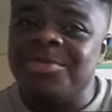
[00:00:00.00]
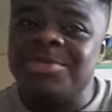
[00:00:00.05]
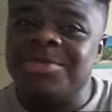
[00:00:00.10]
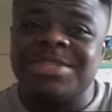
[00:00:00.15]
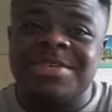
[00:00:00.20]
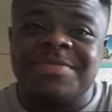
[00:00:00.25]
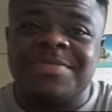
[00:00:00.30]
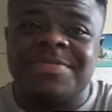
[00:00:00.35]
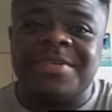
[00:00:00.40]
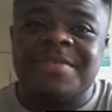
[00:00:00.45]
What
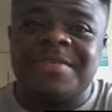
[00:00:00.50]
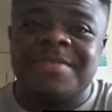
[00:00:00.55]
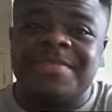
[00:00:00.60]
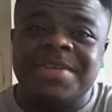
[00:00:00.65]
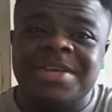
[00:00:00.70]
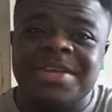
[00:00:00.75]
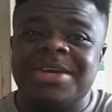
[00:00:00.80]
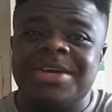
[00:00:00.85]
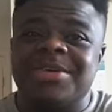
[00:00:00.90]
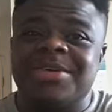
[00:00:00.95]
I was in
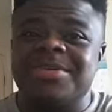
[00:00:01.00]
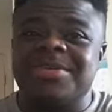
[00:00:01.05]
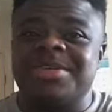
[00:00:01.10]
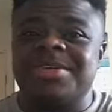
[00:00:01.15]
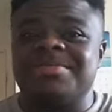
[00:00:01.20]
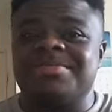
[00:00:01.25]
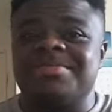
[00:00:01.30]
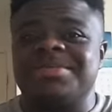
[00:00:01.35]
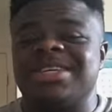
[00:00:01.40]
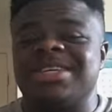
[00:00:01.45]
for the
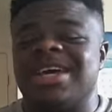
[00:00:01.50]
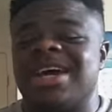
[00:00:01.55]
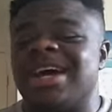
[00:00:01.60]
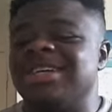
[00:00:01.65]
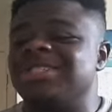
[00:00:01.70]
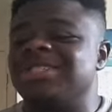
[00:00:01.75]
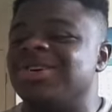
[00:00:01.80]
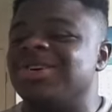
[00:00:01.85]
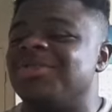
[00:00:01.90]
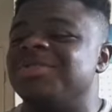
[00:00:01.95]
video, you know what I'm
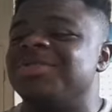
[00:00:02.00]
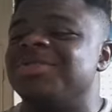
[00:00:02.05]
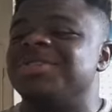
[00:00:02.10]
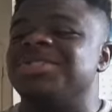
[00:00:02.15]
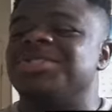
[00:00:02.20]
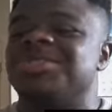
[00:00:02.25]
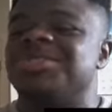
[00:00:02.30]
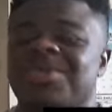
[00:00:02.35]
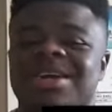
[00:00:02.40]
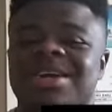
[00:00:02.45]
saying? I
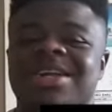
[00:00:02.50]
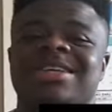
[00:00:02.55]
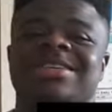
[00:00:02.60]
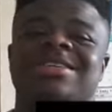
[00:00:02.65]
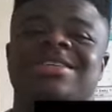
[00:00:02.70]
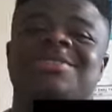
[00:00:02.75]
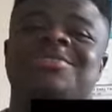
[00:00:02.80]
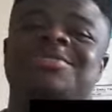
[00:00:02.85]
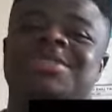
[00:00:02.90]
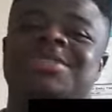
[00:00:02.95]
showed
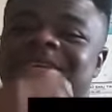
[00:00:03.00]
enjoyed